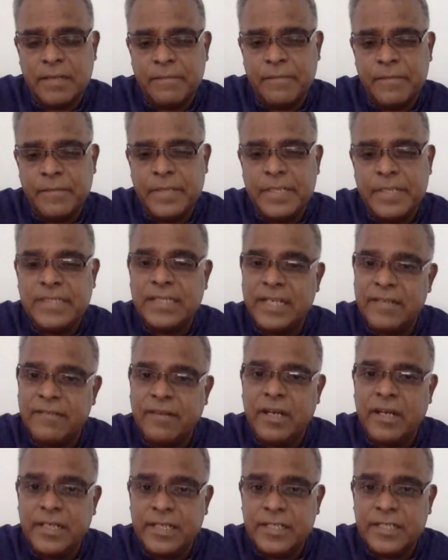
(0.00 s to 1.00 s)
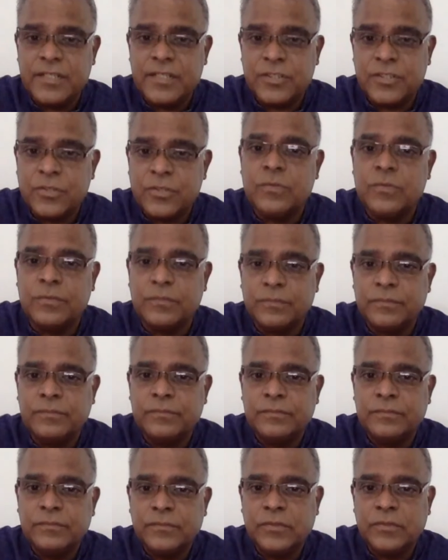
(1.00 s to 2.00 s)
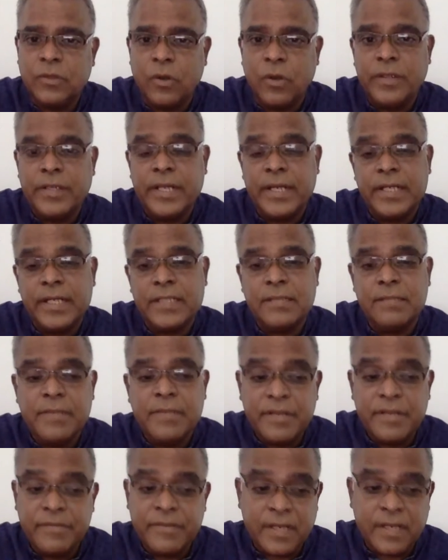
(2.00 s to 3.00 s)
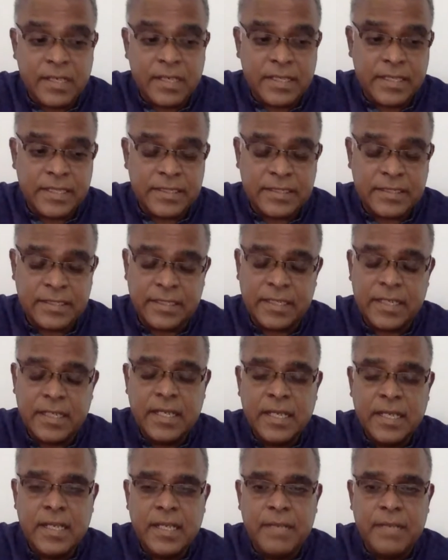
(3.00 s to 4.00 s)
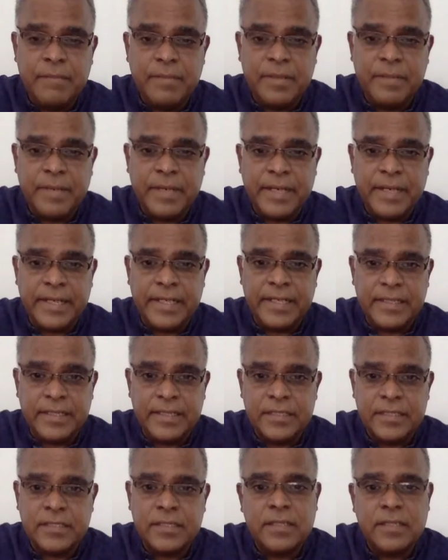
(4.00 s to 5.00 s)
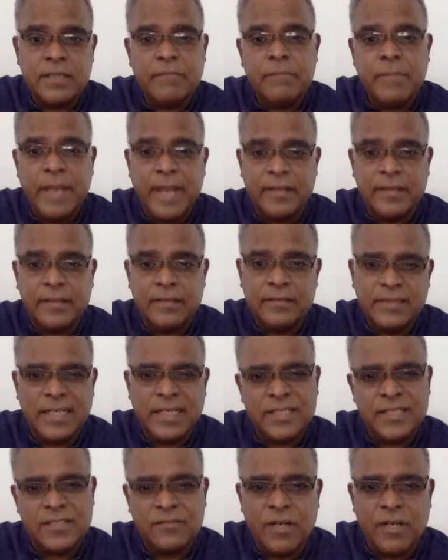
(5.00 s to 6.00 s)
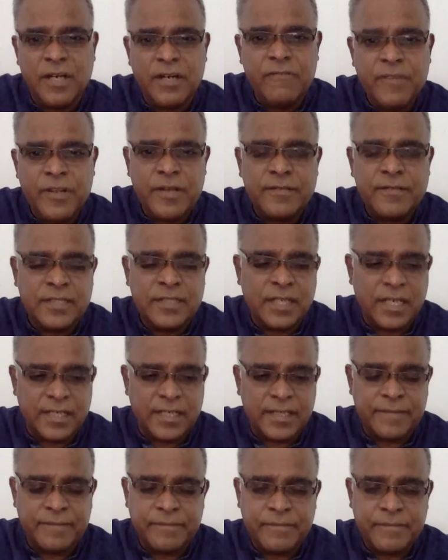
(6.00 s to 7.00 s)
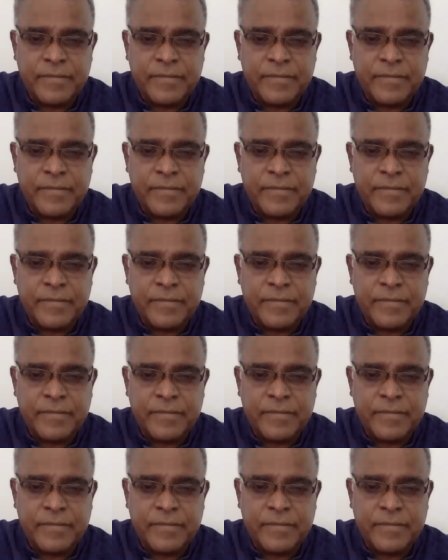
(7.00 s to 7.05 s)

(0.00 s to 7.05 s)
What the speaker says: disadvantages too, or there are some difficulties in implementing this ban. That is one way of starting.